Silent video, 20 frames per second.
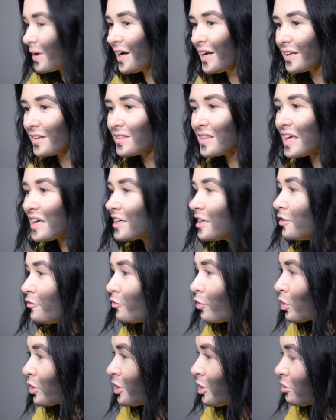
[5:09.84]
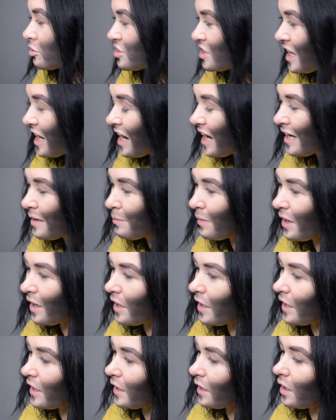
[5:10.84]
right. Thank you for your time,
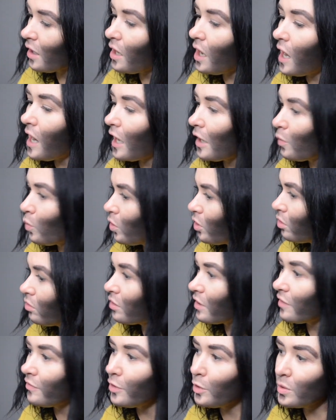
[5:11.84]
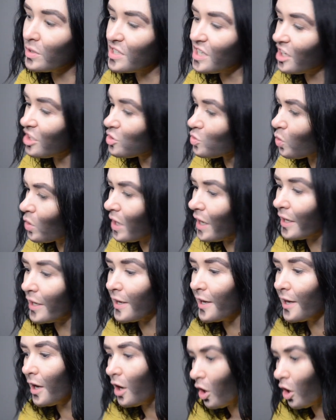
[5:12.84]
and I will give you a text when I get